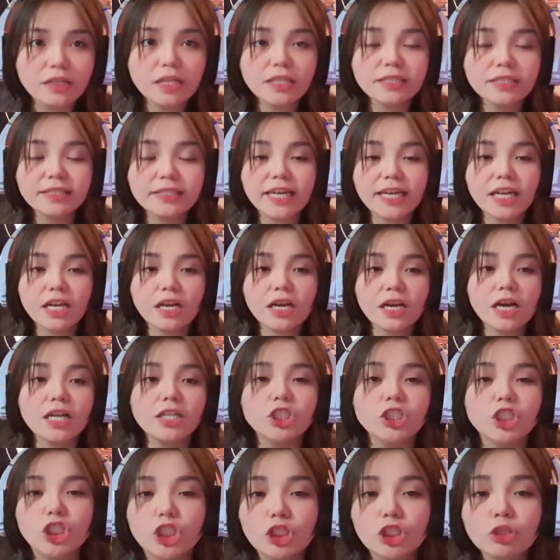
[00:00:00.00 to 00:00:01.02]
Let's get a gun
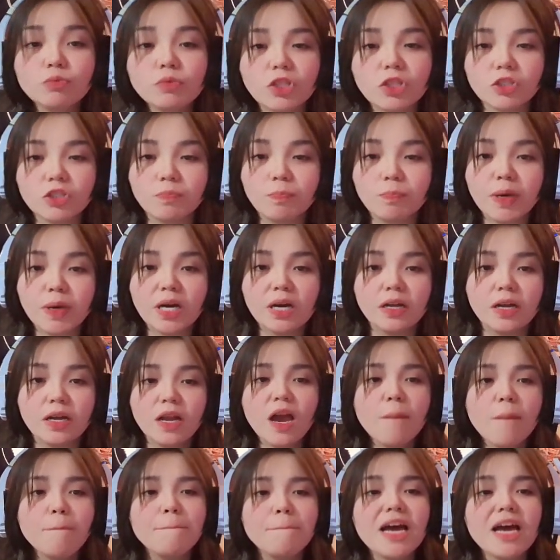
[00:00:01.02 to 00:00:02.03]
and shoot this bud.
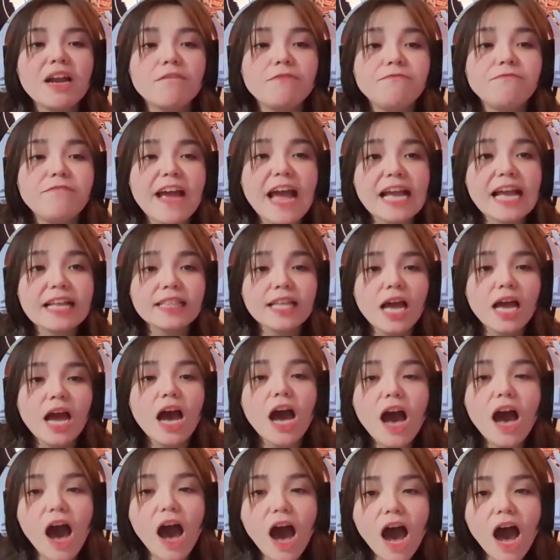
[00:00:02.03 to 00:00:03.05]
Matter of fact,
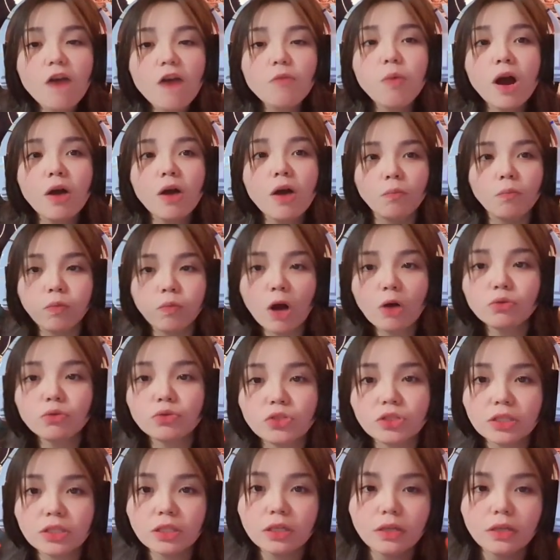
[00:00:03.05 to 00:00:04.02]
I want roast.